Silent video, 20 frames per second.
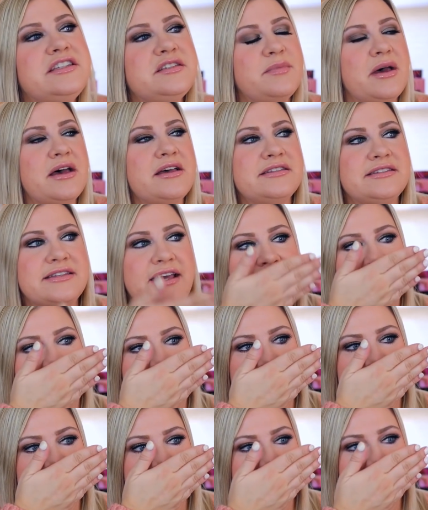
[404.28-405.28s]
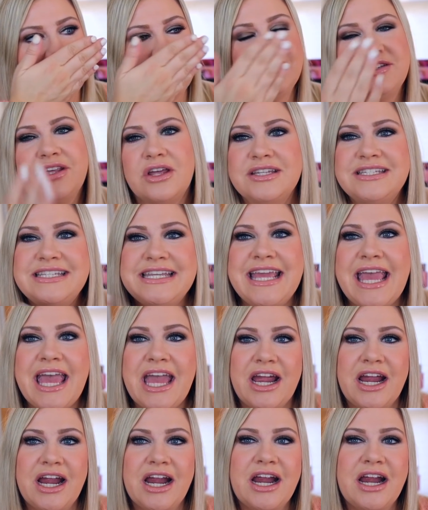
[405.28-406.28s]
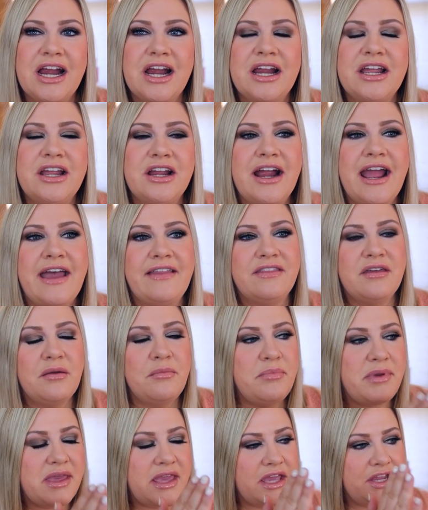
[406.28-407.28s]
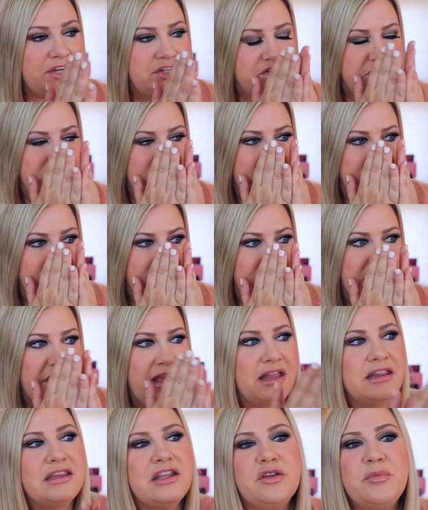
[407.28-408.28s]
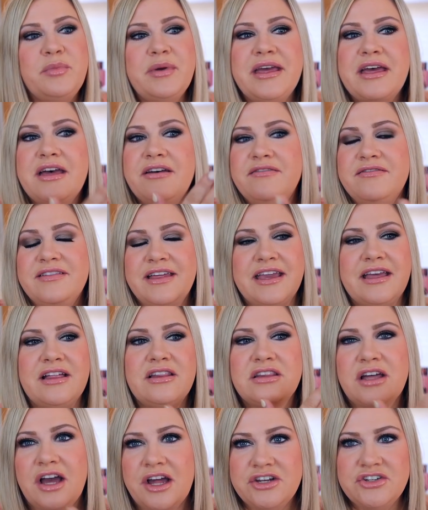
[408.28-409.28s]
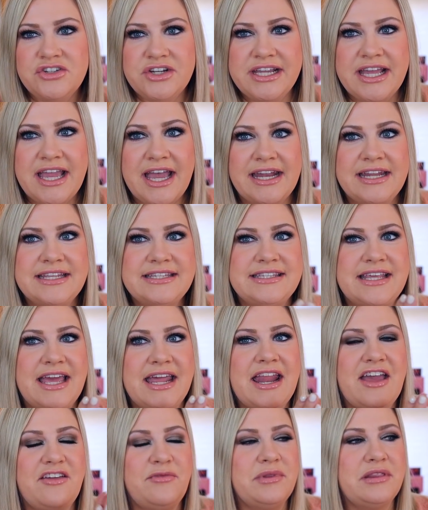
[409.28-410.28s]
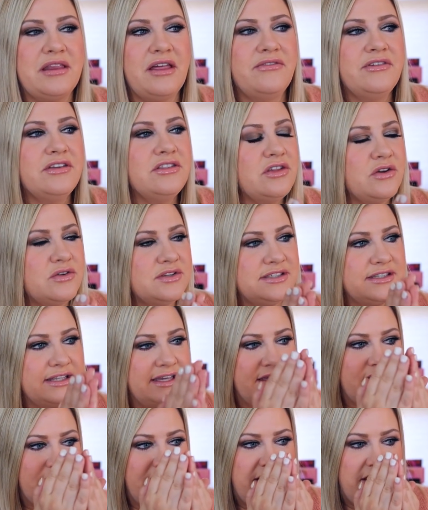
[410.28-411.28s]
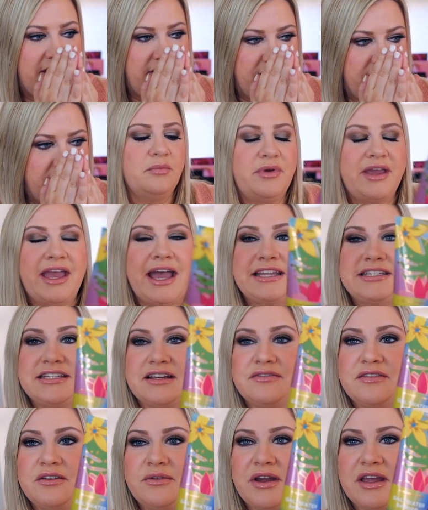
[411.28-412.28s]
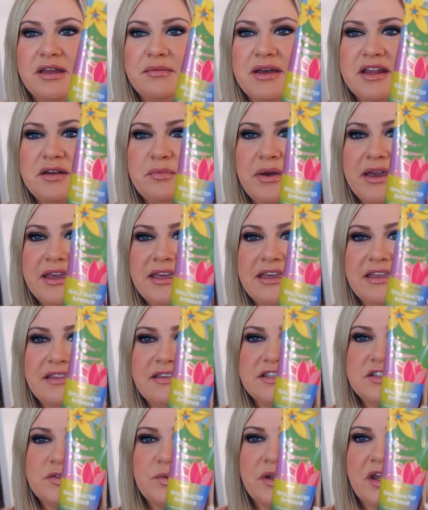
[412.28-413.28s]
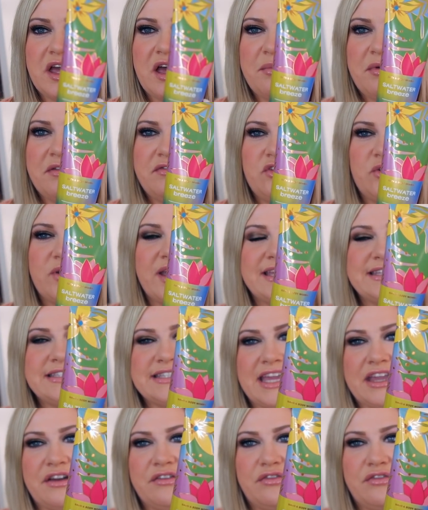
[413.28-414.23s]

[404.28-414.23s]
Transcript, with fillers: smells like salty air. You're at the beach. A little bit of like a laundry kind of scent. I've been loving those lately. But yeah, I definitely recommend picking this one up if you guys like